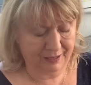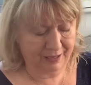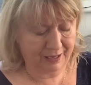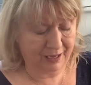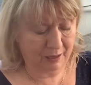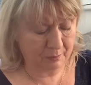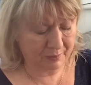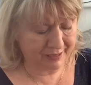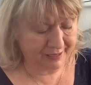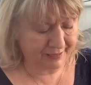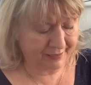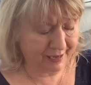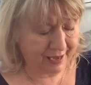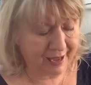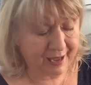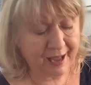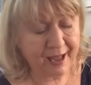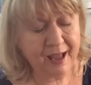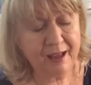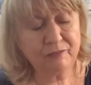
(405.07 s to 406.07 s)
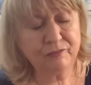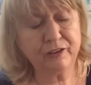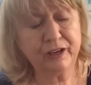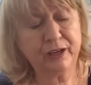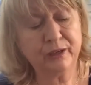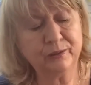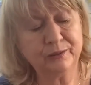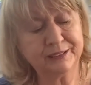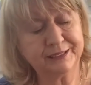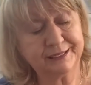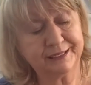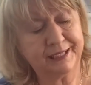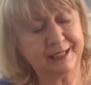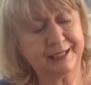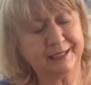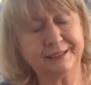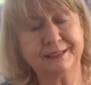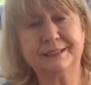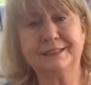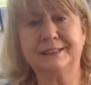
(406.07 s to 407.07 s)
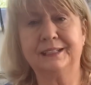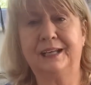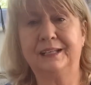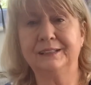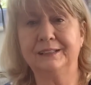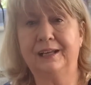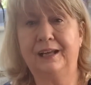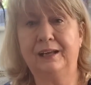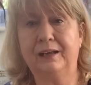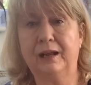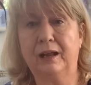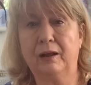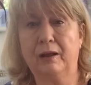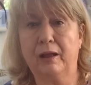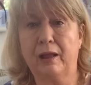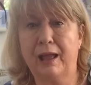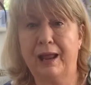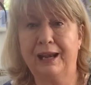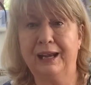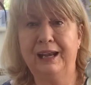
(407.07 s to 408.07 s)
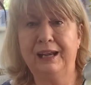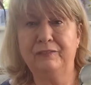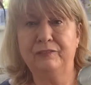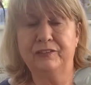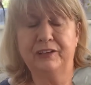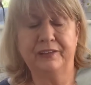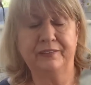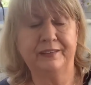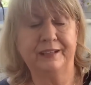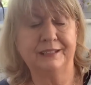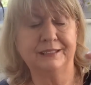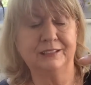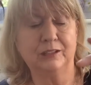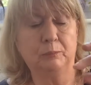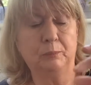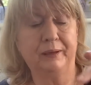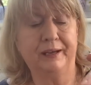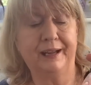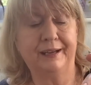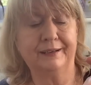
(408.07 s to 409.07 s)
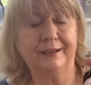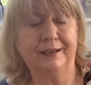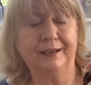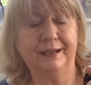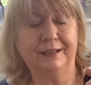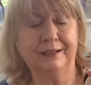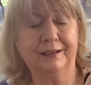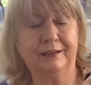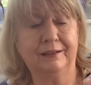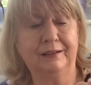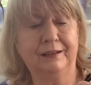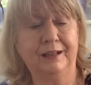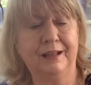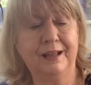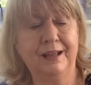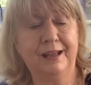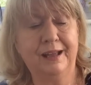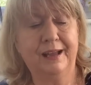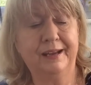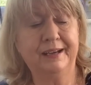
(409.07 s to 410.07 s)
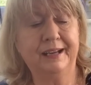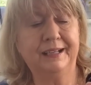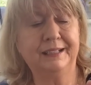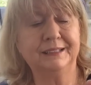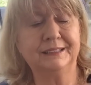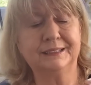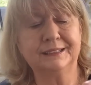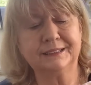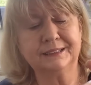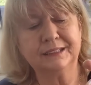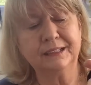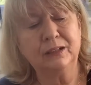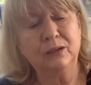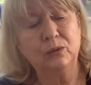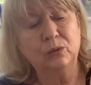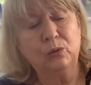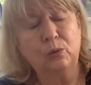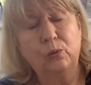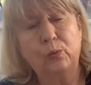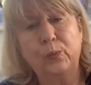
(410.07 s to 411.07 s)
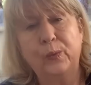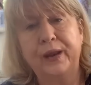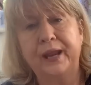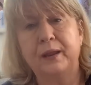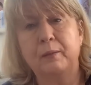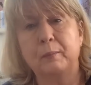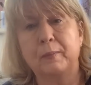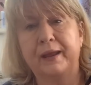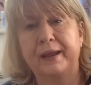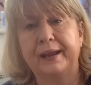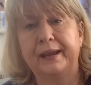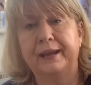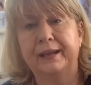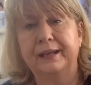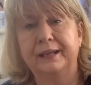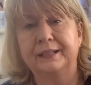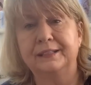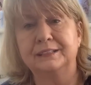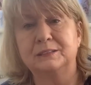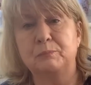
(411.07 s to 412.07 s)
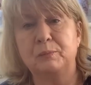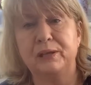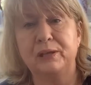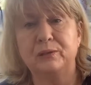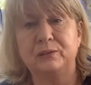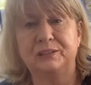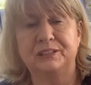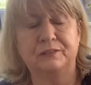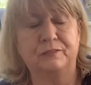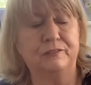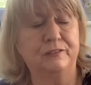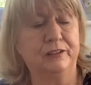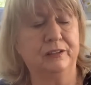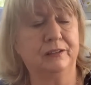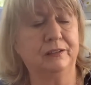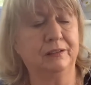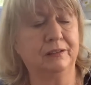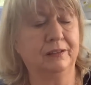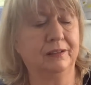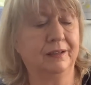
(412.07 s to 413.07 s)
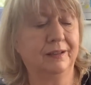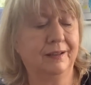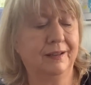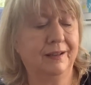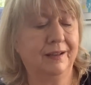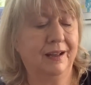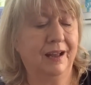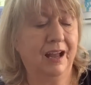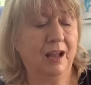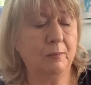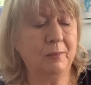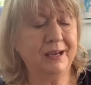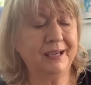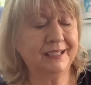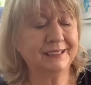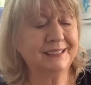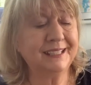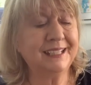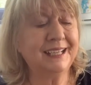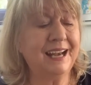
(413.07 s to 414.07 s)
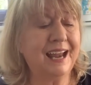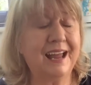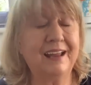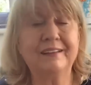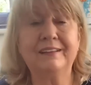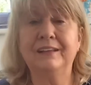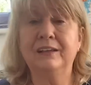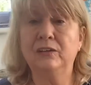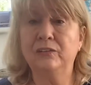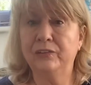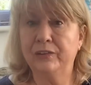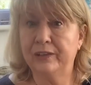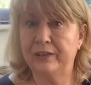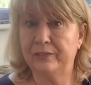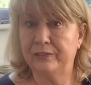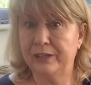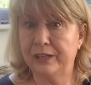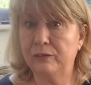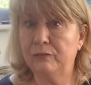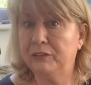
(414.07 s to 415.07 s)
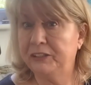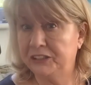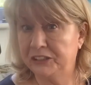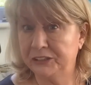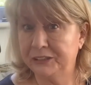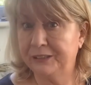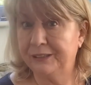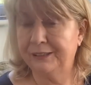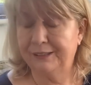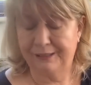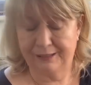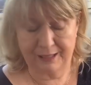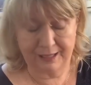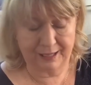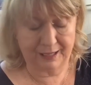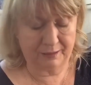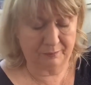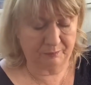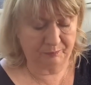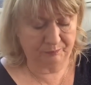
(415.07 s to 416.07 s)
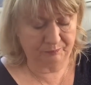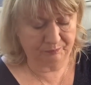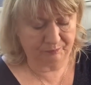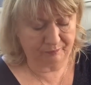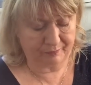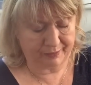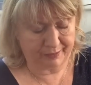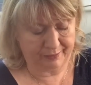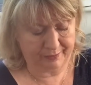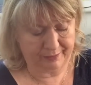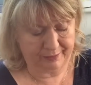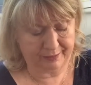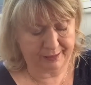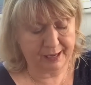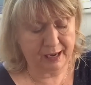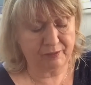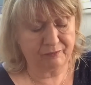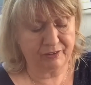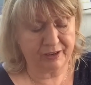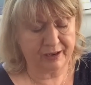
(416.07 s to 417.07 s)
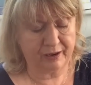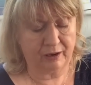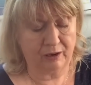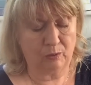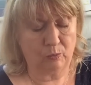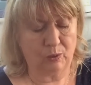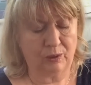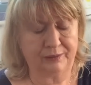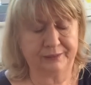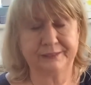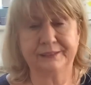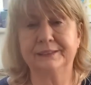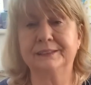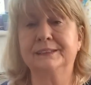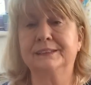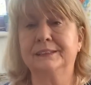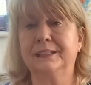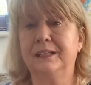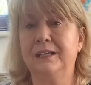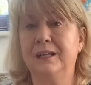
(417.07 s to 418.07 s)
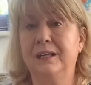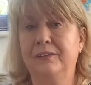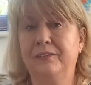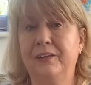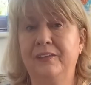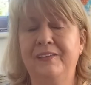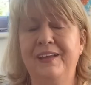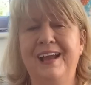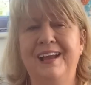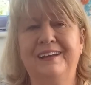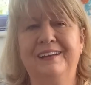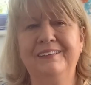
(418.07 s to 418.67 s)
I mean, I have used this. I lifted this up and had a little, and it's so creamy. It's beautiful. I mean, I did like the original caviar ones that they had.